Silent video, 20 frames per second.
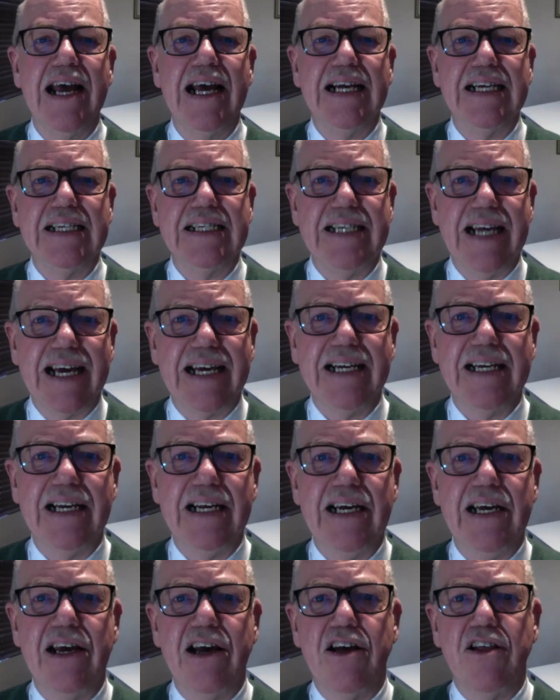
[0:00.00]

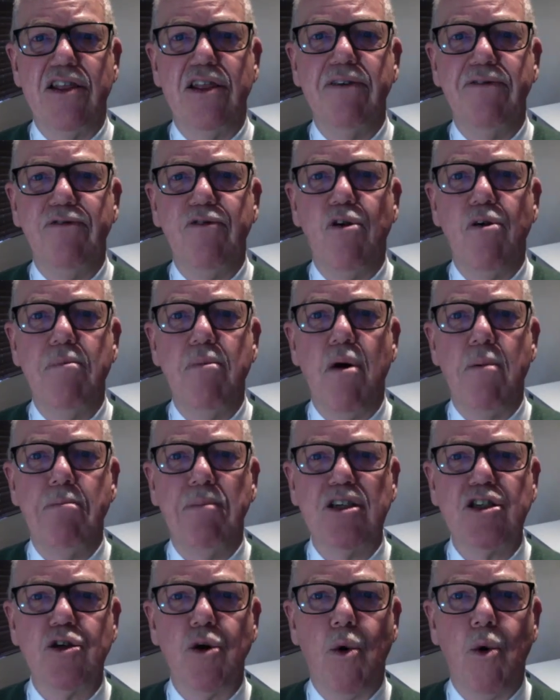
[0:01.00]
Secondly, the form
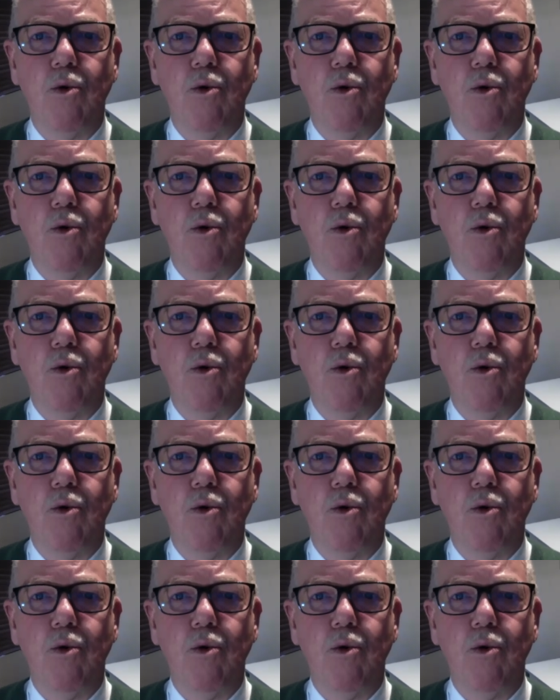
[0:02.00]
must